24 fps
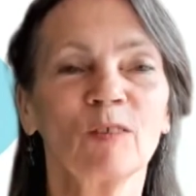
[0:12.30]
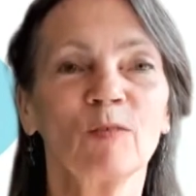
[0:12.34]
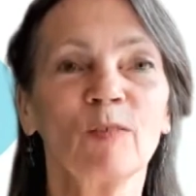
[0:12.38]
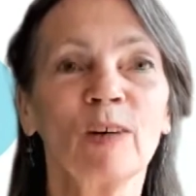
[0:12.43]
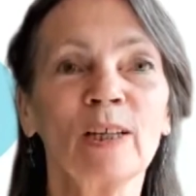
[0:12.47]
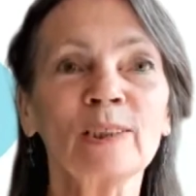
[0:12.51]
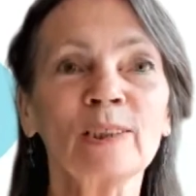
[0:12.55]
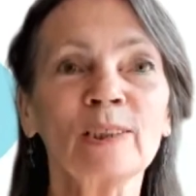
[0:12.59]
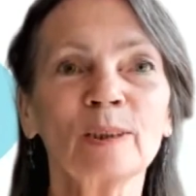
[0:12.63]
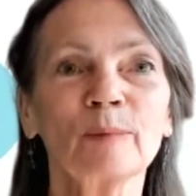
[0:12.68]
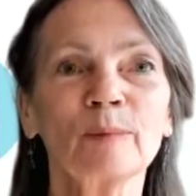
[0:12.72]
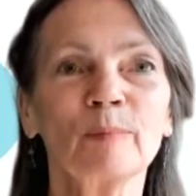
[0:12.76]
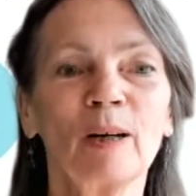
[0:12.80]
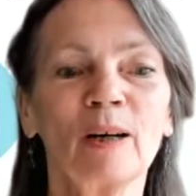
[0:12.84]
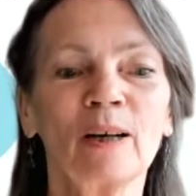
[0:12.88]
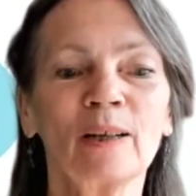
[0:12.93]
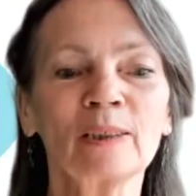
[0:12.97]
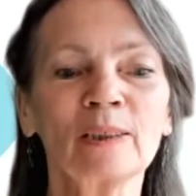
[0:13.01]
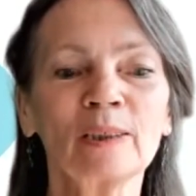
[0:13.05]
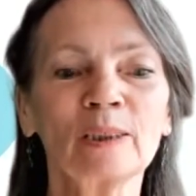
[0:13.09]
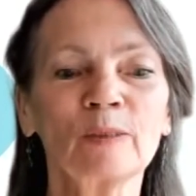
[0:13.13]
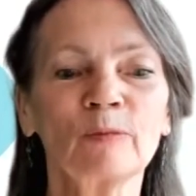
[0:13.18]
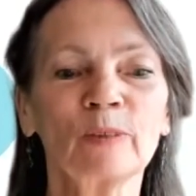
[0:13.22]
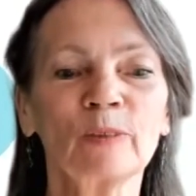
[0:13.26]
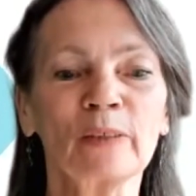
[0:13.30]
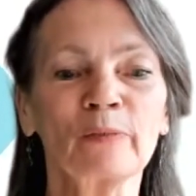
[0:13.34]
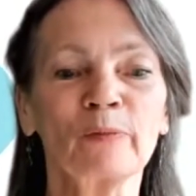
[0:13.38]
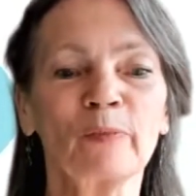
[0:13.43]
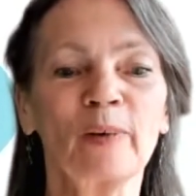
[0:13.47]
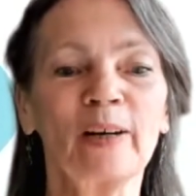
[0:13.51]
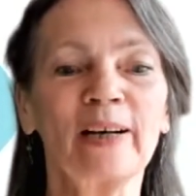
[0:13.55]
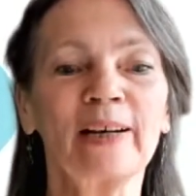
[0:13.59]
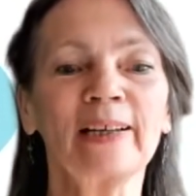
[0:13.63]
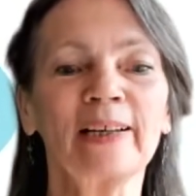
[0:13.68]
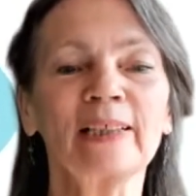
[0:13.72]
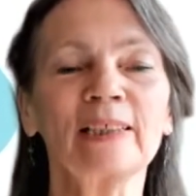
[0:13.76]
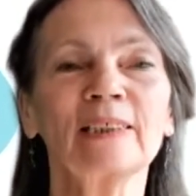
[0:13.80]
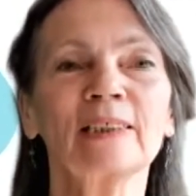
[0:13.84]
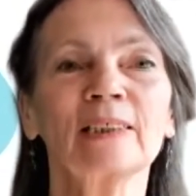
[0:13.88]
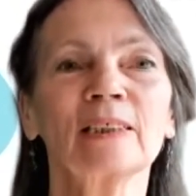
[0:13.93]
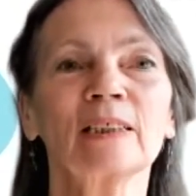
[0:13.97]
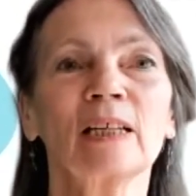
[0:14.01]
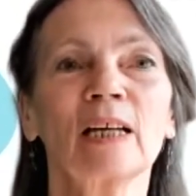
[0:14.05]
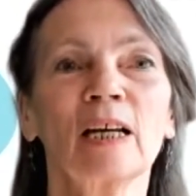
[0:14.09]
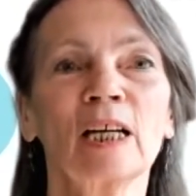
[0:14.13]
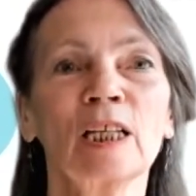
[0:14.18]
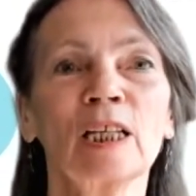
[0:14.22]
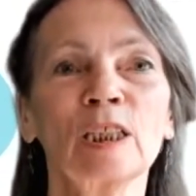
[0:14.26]
Once a month, we
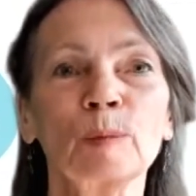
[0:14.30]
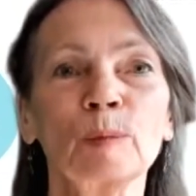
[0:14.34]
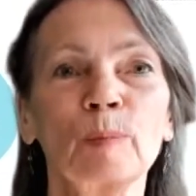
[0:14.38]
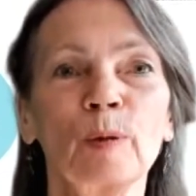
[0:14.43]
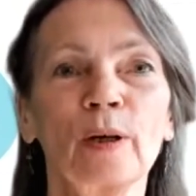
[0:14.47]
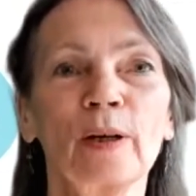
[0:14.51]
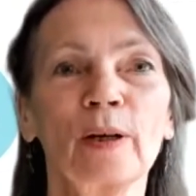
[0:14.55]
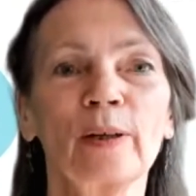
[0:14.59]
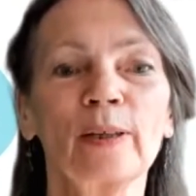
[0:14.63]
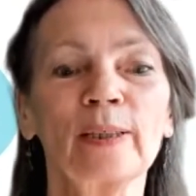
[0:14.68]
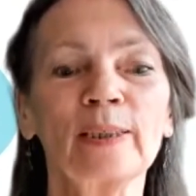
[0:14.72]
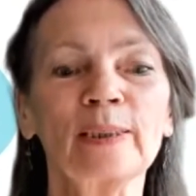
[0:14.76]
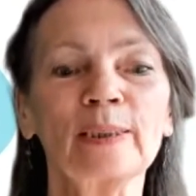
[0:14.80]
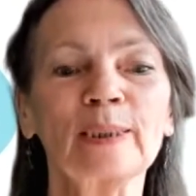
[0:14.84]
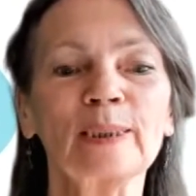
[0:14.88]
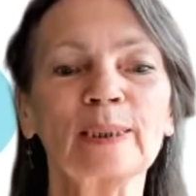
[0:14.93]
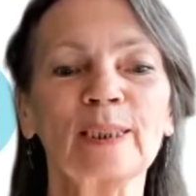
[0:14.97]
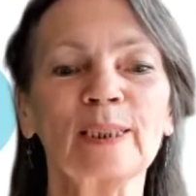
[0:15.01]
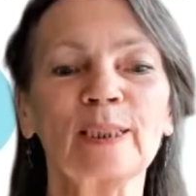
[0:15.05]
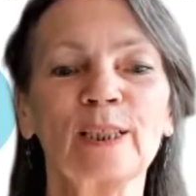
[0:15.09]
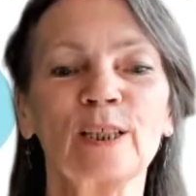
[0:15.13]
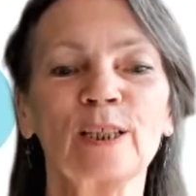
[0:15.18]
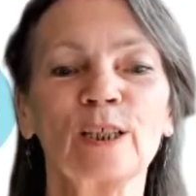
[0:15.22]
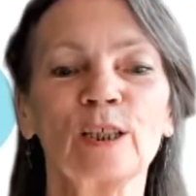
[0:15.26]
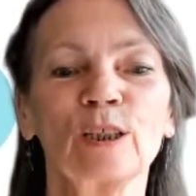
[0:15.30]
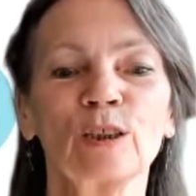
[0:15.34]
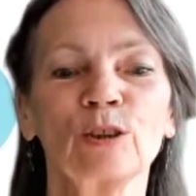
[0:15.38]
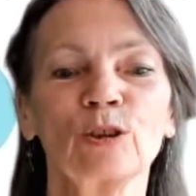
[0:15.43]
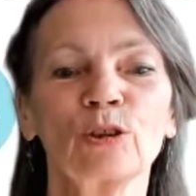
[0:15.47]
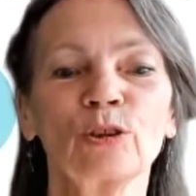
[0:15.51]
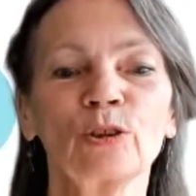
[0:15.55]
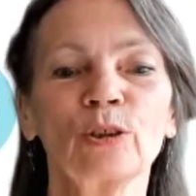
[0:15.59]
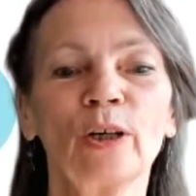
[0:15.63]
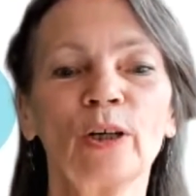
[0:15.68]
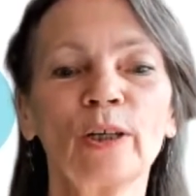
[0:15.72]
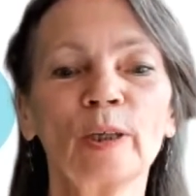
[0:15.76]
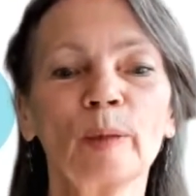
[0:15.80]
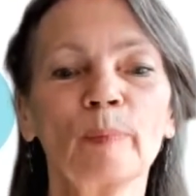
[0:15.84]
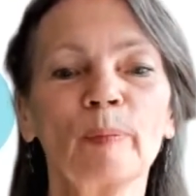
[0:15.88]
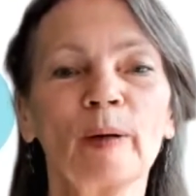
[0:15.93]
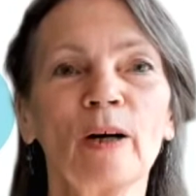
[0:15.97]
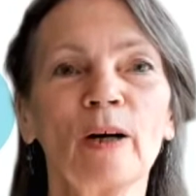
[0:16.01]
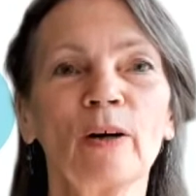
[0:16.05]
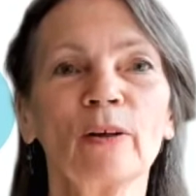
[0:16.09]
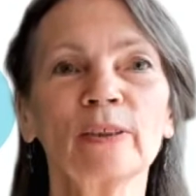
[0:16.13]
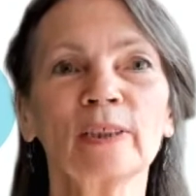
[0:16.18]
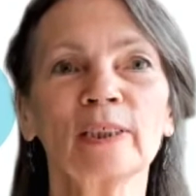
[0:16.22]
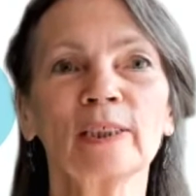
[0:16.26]
invite experts to talk
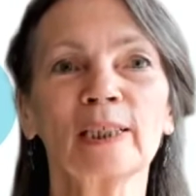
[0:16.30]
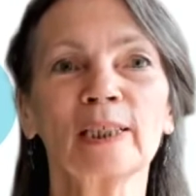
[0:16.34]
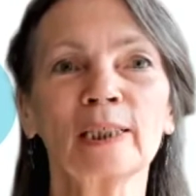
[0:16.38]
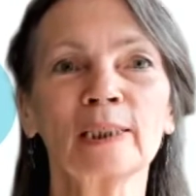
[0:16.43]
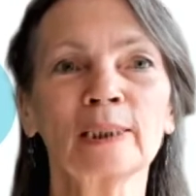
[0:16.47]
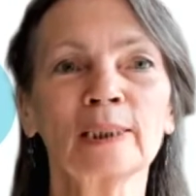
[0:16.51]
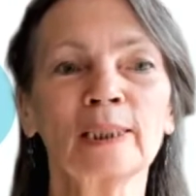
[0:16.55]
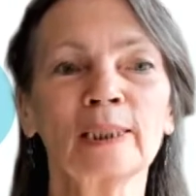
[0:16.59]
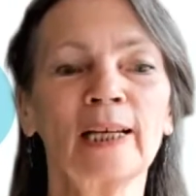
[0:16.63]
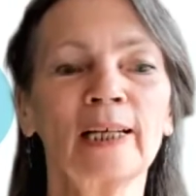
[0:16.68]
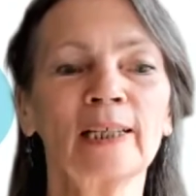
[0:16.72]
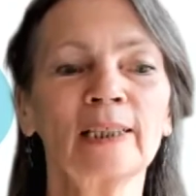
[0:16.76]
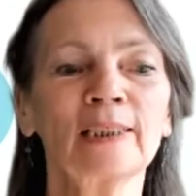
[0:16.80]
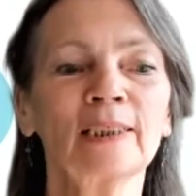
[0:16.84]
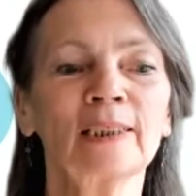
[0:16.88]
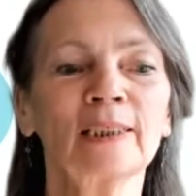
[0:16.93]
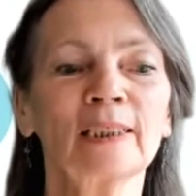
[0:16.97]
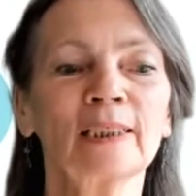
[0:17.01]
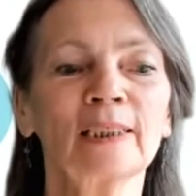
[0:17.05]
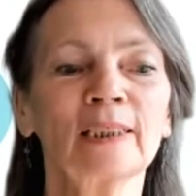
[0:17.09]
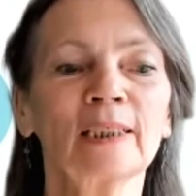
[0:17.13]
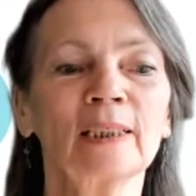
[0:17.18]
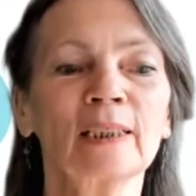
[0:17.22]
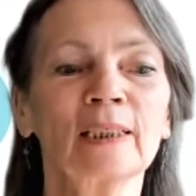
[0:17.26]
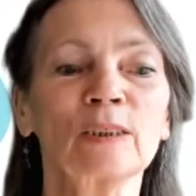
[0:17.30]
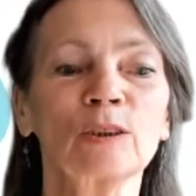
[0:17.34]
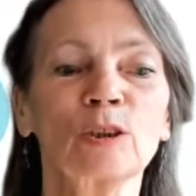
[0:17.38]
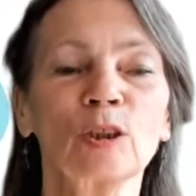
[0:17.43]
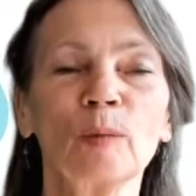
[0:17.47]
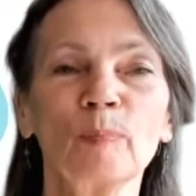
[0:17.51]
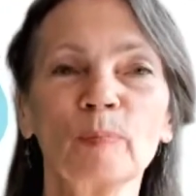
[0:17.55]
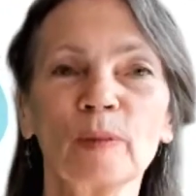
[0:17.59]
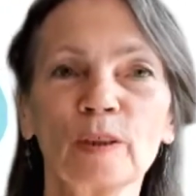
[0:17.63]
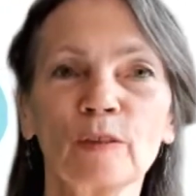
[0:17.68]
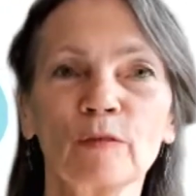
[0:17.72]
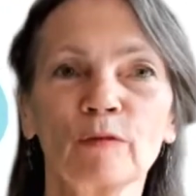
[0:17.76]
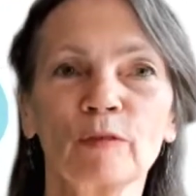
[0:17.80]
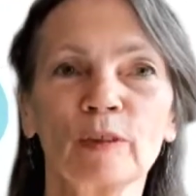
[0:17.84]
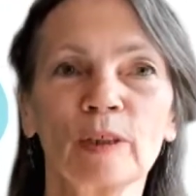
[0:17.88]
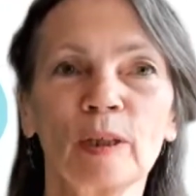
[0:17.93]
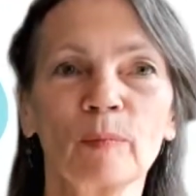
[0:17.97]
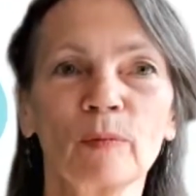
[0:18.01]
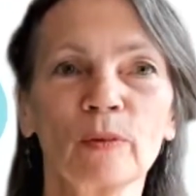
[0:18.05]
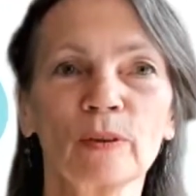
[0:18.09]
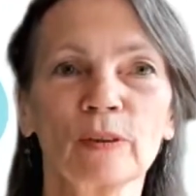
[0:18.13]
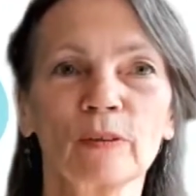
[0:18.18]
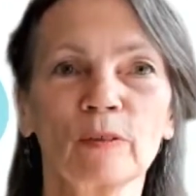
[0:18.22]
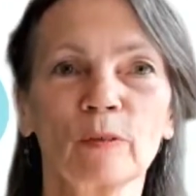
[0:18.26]
about an exciting topic
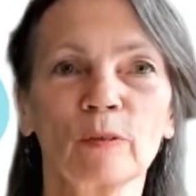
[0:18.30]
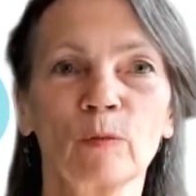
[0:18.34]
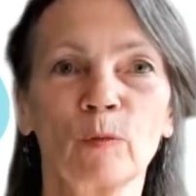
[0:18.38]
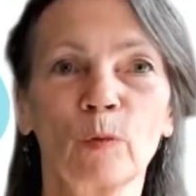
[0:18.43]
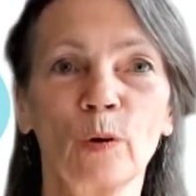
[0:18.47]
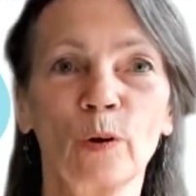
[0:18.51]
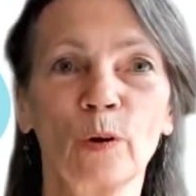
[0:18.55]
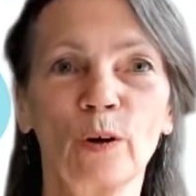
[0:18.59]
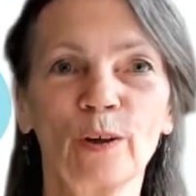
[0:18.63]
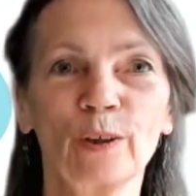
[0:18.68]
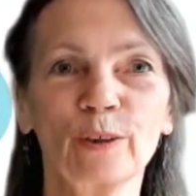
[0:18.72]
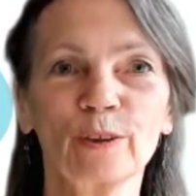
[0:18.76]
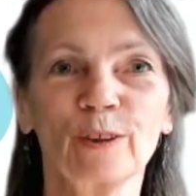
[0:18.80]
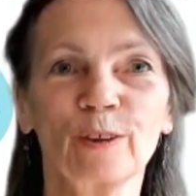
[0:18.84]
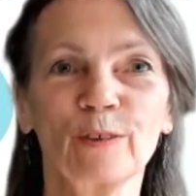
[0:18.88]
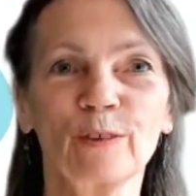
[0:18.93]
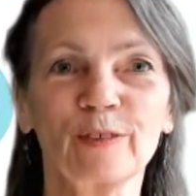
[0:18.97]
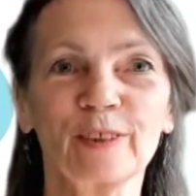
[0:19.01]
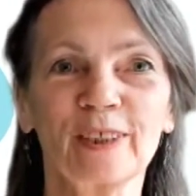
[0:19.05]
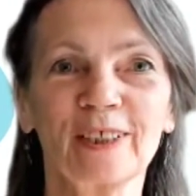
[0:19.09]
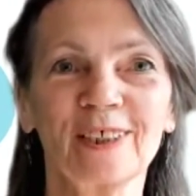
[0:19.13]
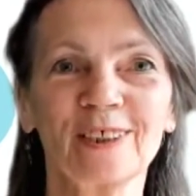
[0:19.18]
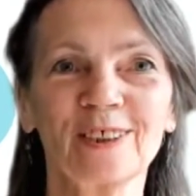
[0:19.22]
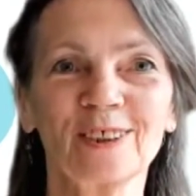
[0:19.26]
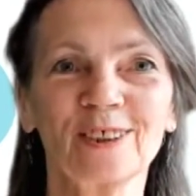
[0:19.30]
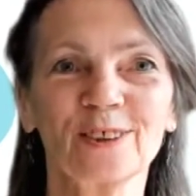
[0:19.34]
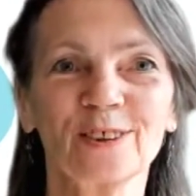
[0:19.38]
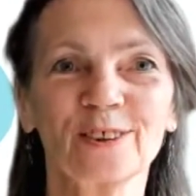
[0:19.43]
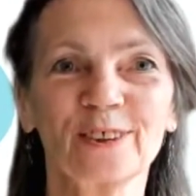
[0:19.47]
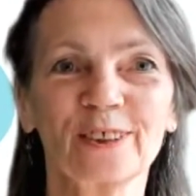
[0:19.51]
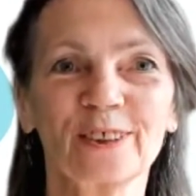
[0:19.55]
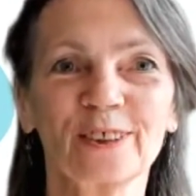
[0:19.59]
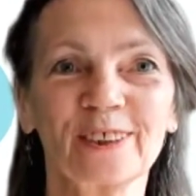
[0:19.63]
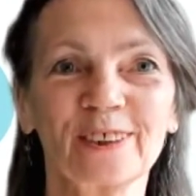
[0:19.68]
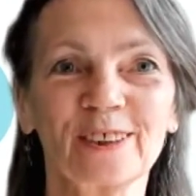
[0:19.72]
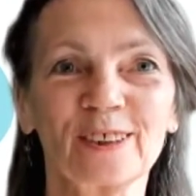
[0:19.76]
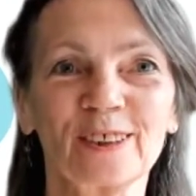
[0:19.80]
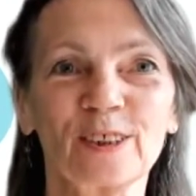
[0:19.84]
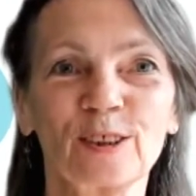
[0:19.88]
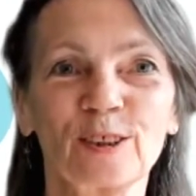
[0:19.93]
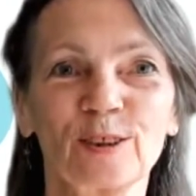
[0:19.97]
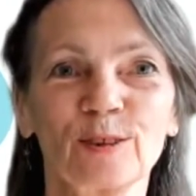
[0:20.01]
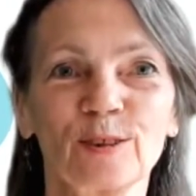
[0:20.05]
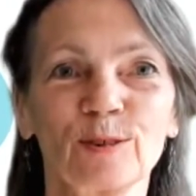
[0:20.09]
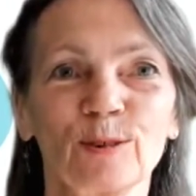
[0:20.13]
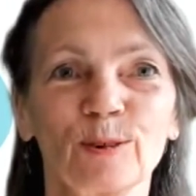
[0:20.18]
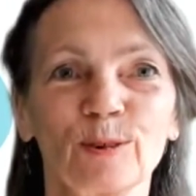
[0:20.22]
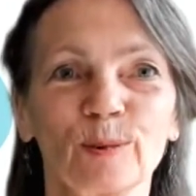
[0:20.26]
from the world of Taijiquan and
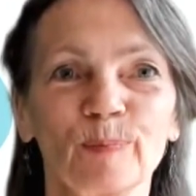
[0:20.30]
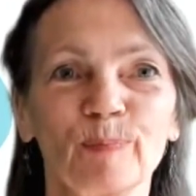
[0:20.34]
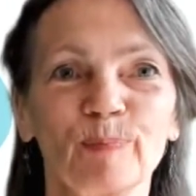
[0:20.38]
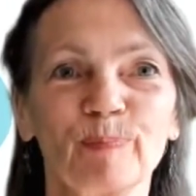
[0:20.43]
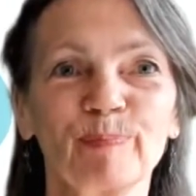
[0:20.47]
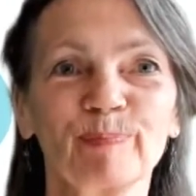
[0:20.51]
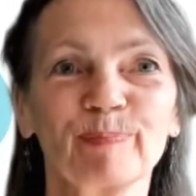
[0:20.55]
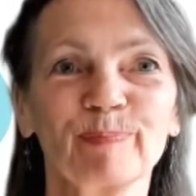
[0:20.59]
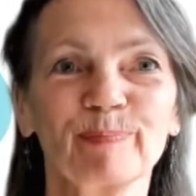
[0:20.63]
Qigong.